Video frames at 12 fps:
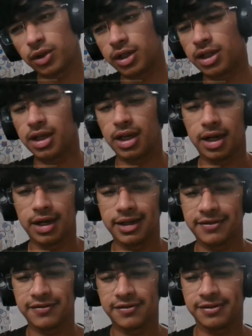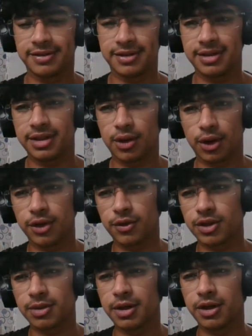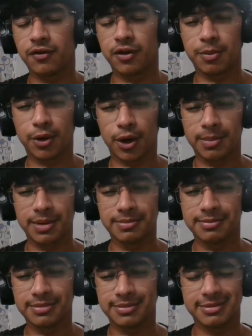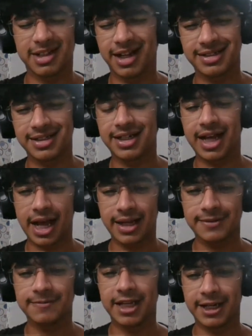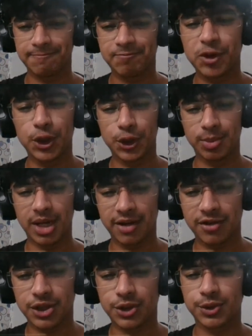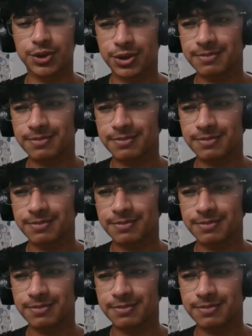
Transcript: Sorry, audio was a bit of a problem. Yeah, YouTube live issue.